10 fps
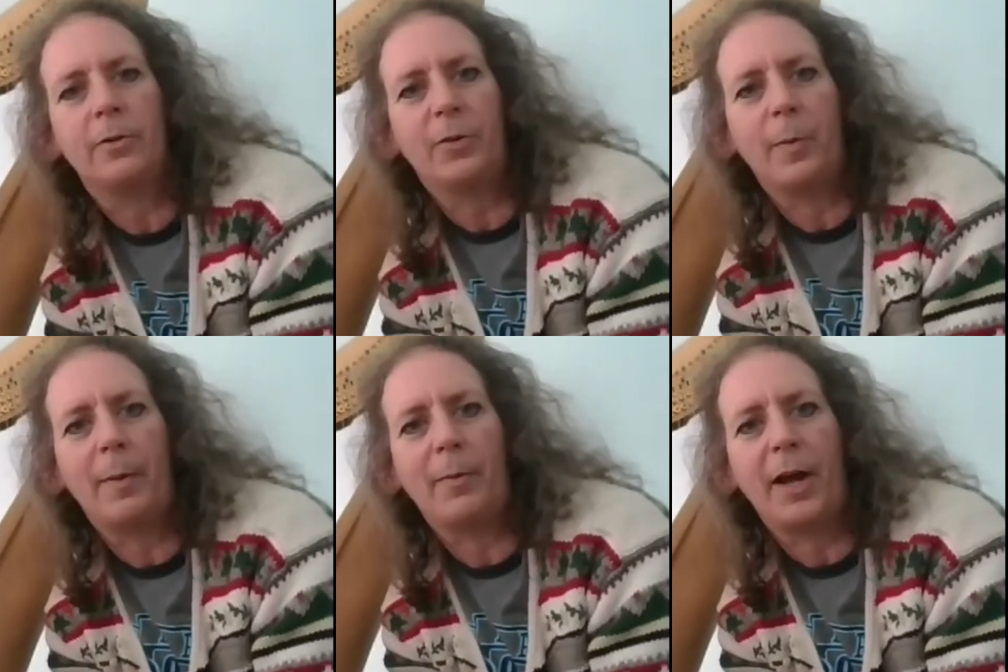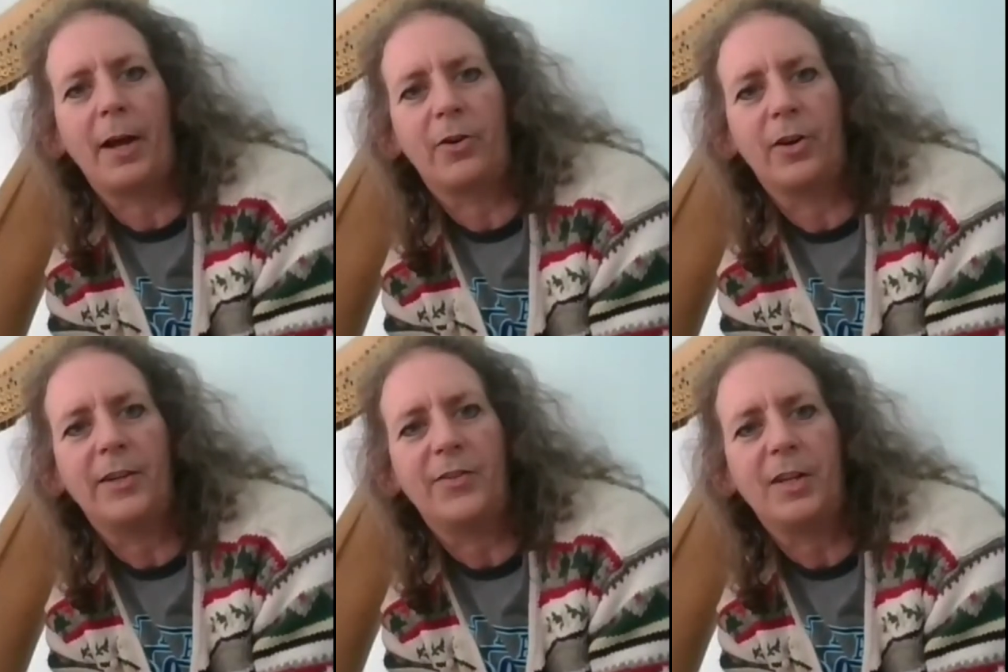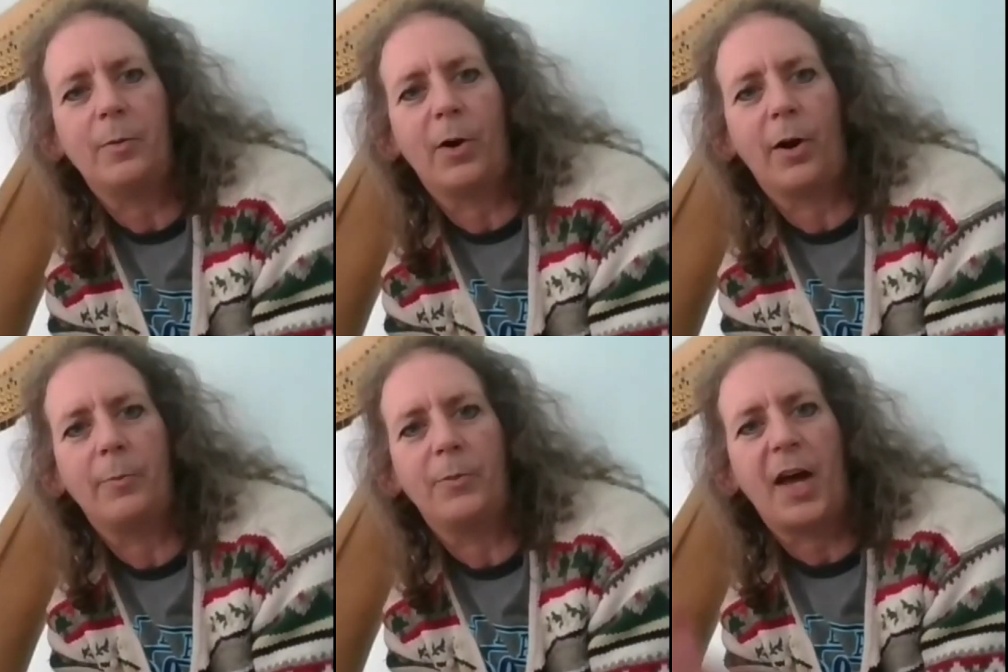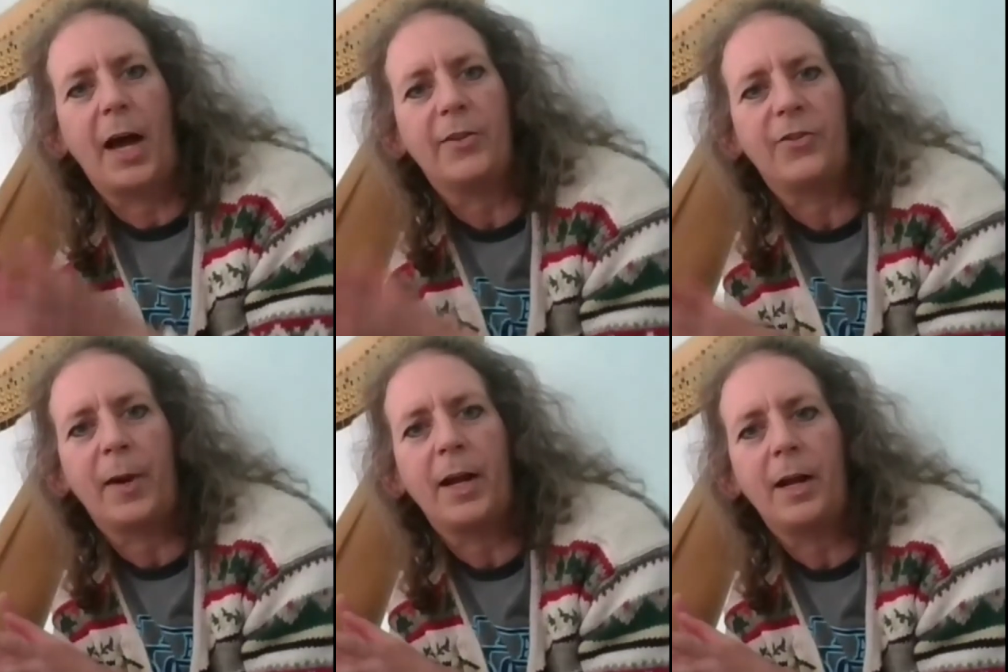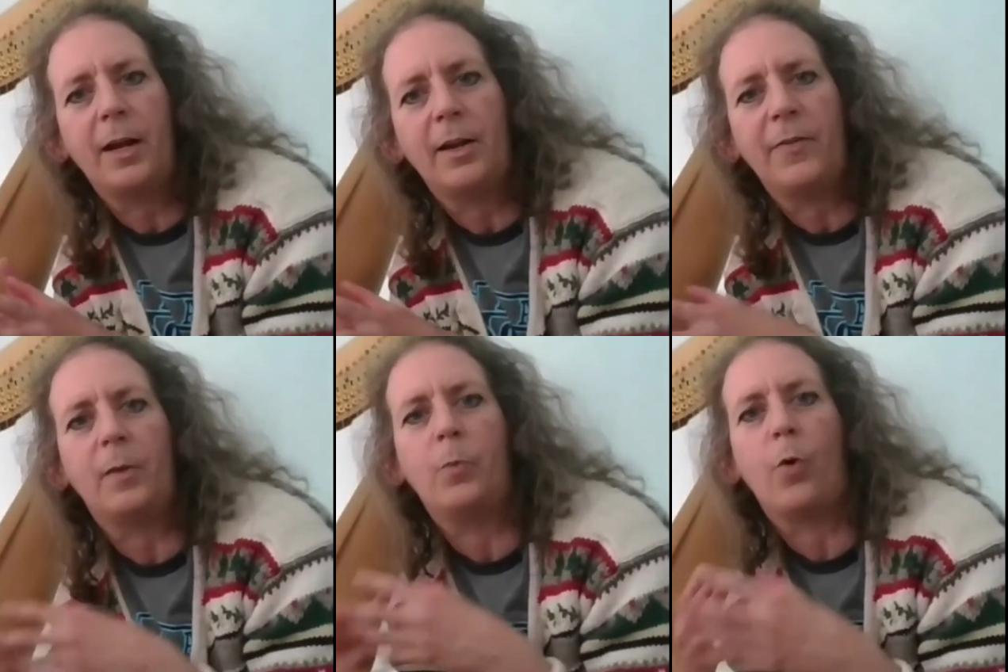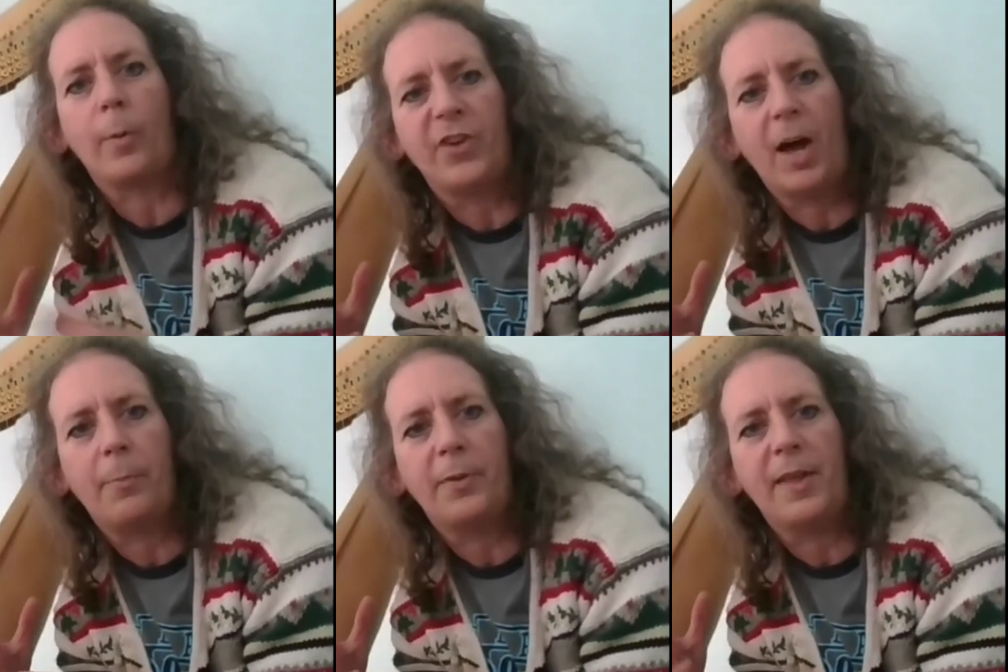know if you remember that crazy where it was ice rain and then it warmed up and